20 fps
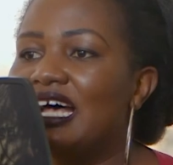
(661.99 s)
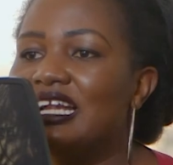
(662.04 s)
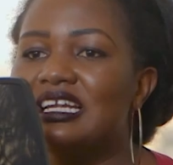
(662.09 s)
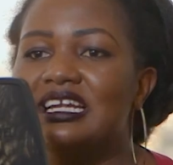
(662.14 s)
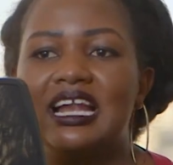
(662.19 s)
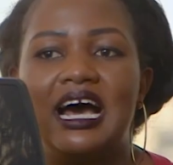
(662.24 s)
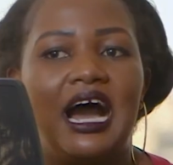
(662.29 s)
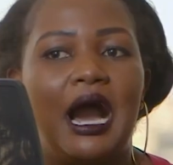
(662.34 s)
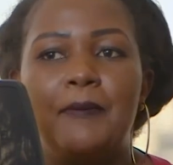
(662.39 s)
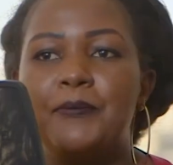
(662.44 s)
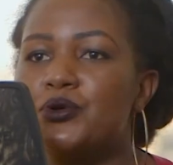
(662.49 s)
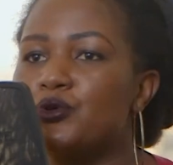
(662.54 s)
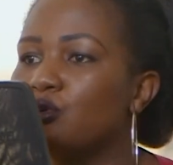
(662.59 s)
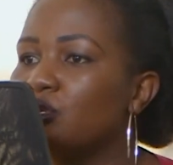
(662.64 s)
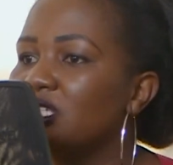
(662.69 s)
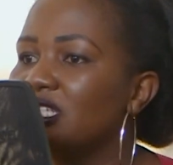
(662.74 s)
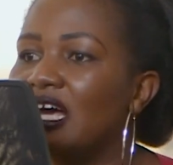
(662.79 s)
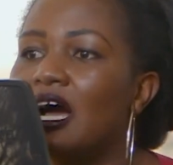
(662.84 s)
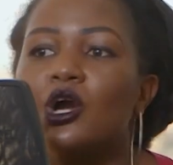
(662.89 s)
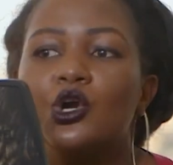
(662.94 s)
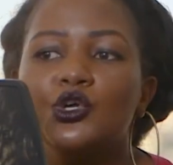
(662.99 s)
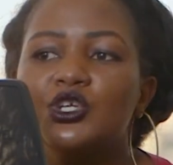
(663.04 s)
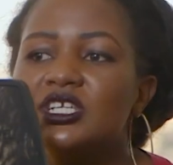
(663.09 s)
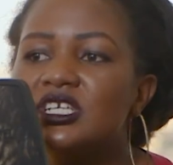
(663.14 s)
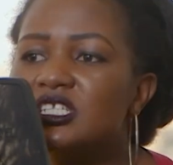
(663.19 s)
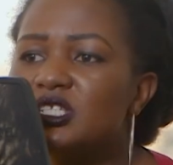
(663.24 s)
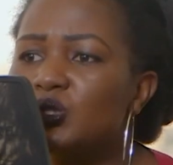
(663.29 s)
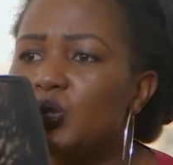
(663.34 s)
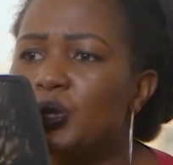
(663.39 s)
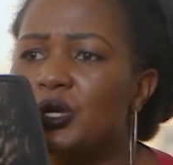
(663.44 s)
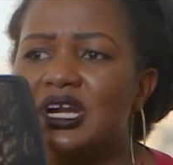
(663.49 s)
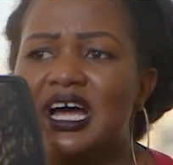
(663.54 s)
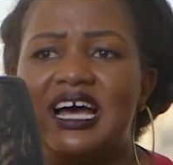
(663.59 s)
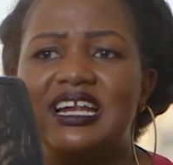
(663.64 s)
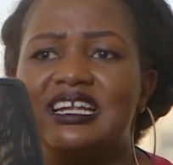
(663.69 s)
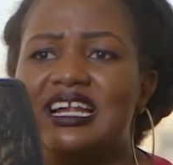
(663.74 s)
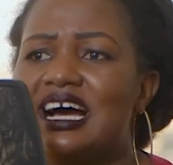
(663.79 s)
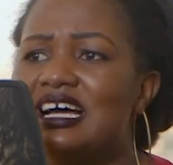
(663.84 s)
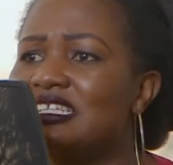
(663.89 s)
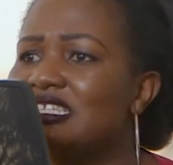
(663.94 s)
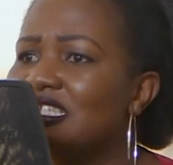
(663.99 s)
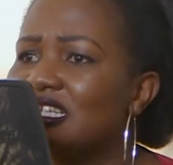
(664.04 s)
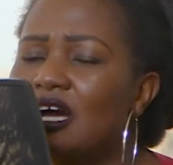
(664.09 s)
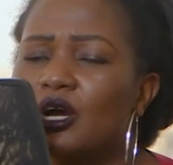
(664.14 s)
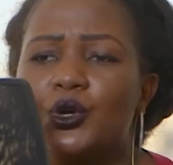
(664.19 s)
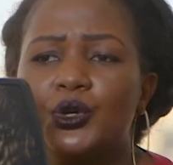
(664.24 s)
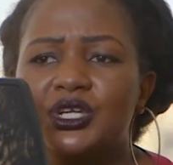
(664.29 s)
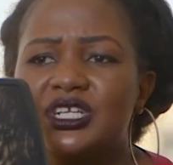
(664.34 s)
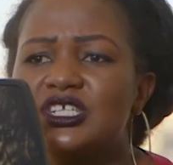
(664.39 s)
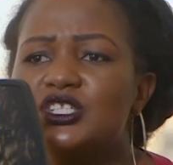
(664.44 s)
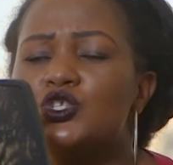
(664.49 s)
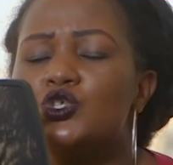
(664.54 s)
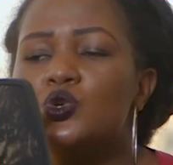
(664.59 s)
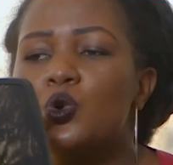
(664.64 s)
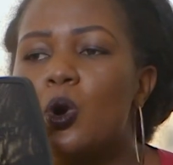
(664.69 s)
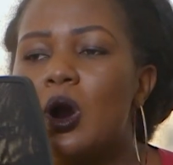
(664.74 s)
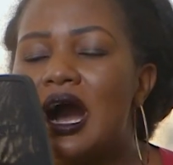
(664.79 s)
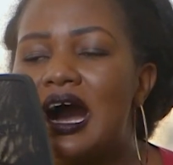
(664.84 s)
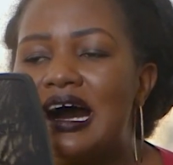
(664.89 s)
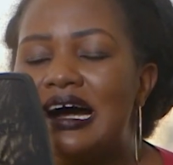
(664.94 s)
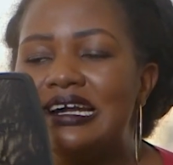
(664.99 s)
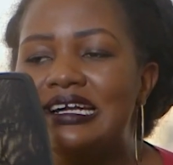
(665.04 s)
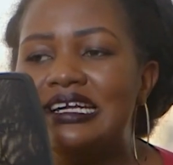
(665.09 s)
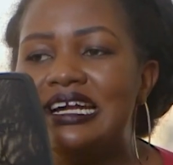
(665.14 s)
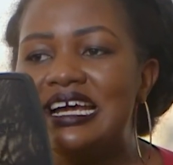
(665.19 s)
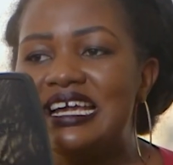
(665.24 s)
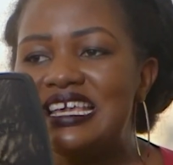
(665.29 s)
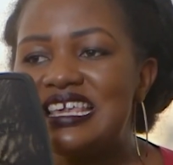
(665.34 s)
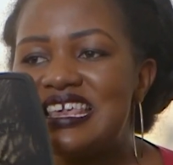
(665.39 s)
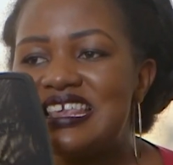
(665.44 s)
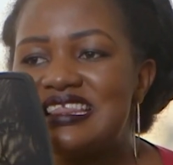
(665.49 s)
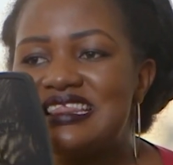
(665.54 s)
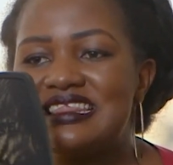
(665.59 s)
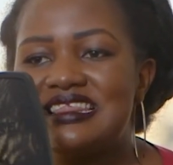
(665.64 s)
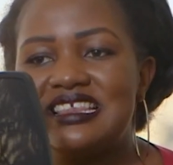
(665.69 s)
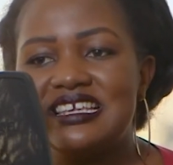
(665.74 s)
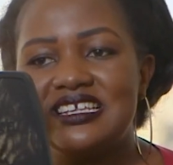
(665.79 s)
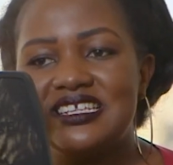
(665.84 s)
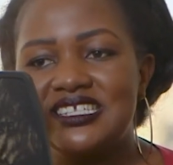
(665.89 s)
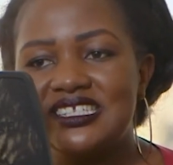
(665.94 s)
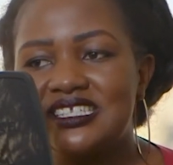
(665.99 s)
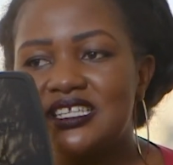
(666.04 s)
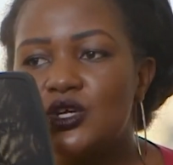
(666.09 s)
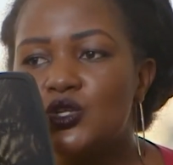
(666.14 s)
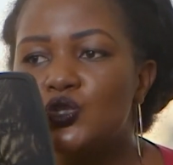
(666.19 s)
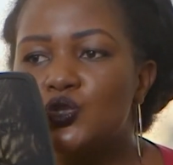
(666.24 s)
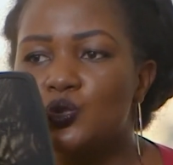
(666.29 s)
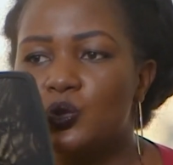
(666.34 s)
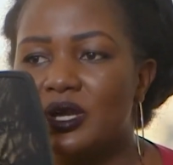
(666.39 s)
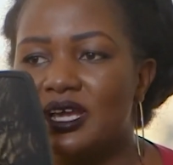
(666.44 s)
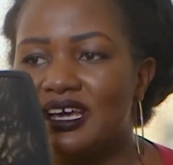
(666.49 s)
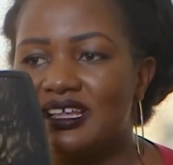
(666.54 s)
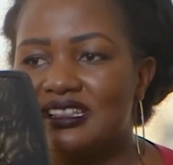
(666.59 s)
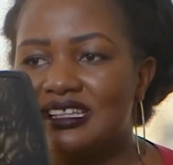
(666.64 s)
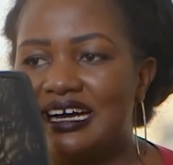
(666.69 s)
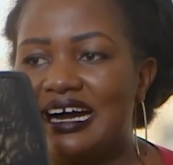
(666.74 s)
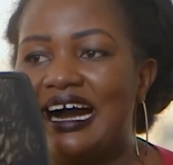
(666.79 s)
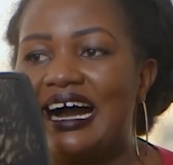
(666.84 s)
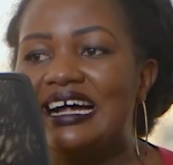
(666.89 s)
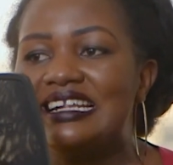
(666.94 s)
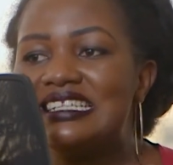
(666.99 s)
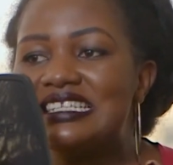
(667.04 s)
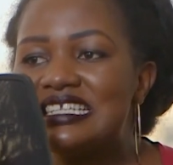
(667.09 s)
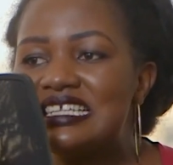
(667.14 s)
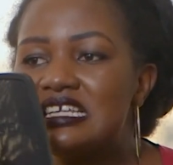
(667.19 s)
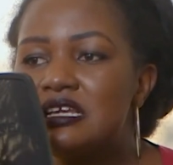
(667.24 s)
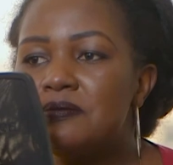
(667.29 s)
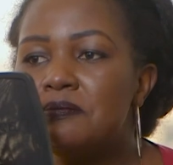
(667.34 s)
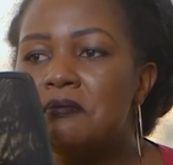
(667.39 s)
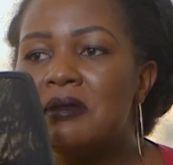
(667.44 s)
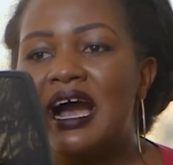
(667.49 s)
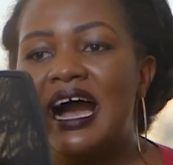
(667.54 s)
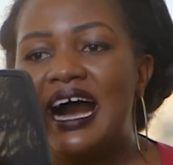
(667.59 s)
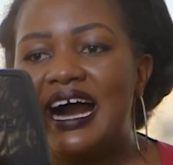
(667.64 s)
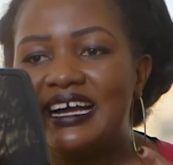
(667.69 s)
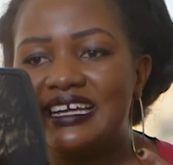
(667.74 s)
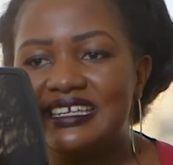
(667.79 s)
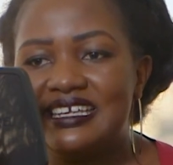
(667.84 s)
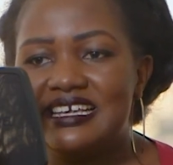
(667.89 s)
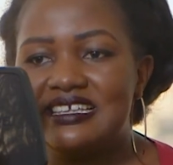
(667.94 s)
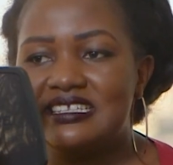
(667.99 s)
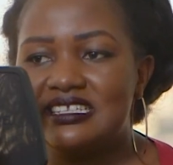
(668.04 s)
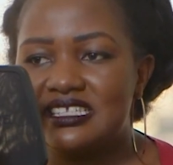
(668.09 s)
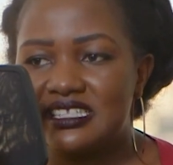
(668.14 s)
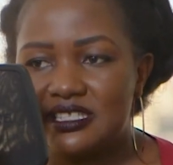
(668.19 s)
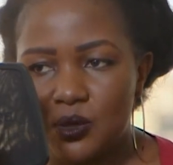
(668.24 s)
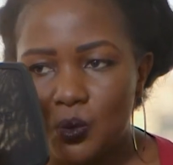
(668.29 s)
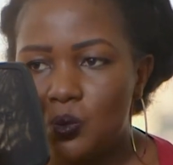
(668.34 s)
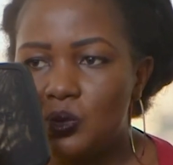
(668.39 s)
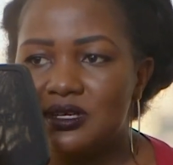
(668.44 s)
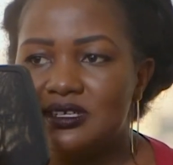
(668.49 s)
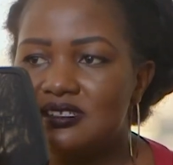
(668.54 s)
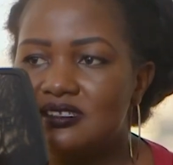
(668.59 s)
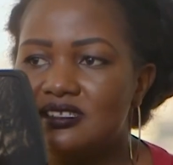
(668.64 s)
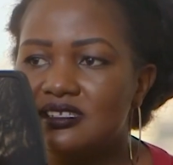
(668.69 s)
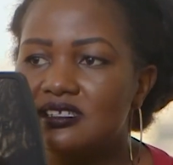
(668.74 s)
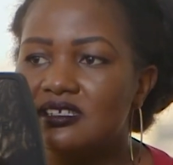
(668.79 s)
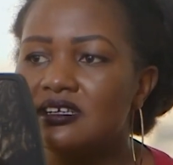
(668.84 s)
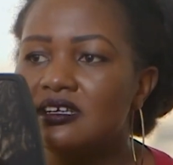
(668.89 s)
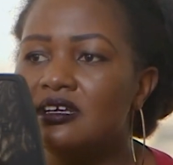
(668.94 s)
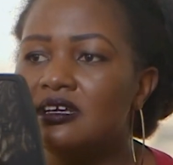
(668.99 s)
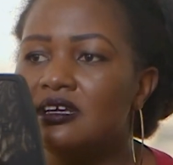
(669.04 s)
a protagonist or an antagonist. You are in this together, a team against the world.